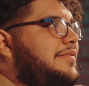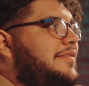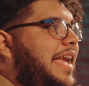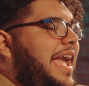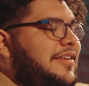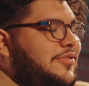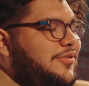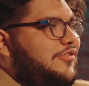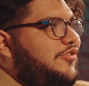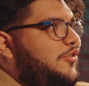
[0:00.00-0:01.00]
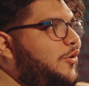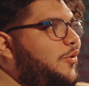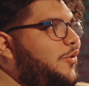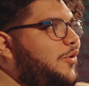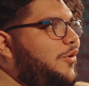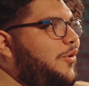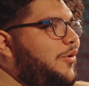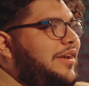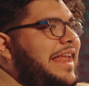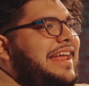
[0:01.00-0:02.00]
scandals
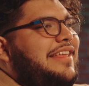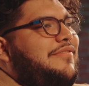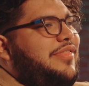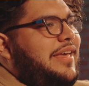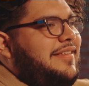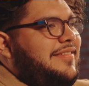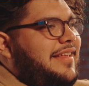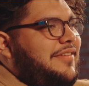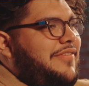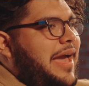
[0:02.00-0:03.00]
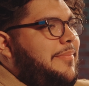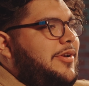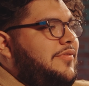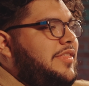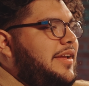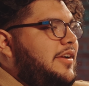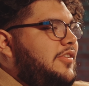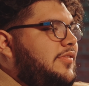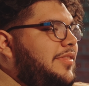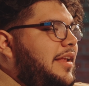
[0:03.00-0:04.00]
or negative things that have happened over the
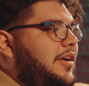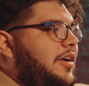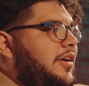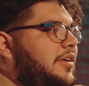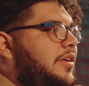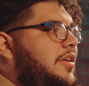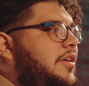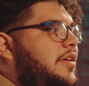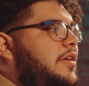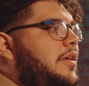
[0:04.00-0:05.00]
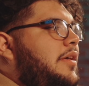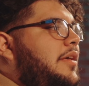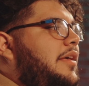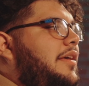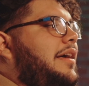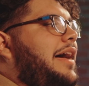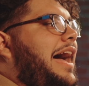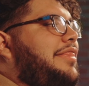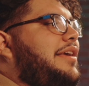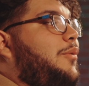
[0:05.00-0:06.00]
years that are,
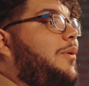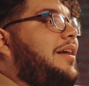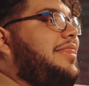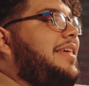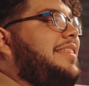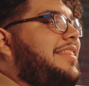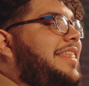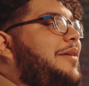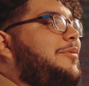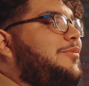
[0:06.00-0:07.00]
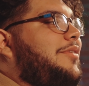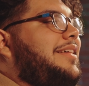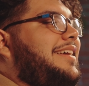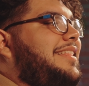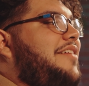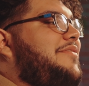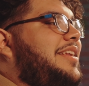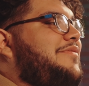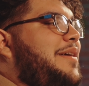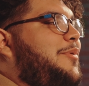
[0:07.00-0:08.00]
I think one thing that they would really love
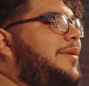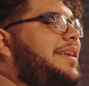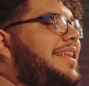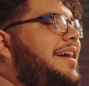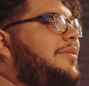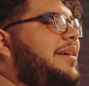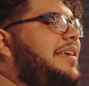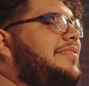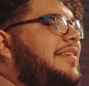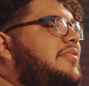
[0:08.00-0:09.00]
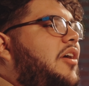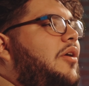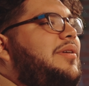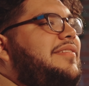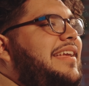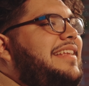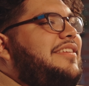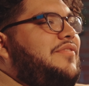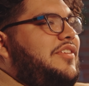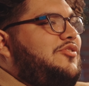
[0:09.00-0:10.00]
it if I pointed out is it's always
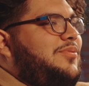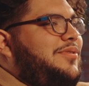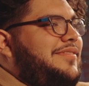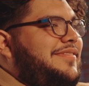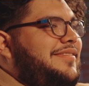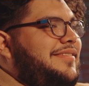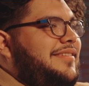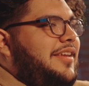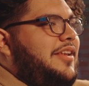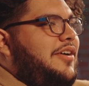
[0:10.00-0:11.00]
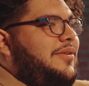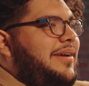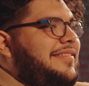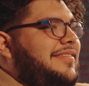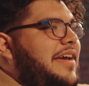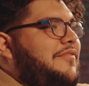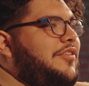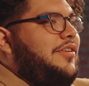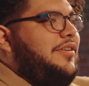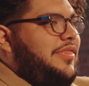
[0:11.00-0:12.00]
individuals, you know? It's
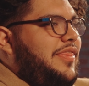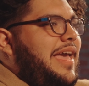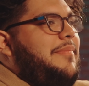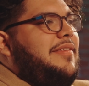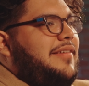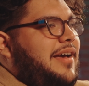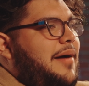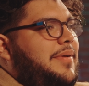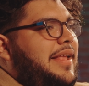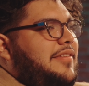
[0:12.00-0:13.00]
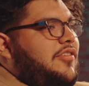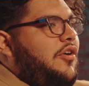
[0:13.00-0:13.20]
never them as a company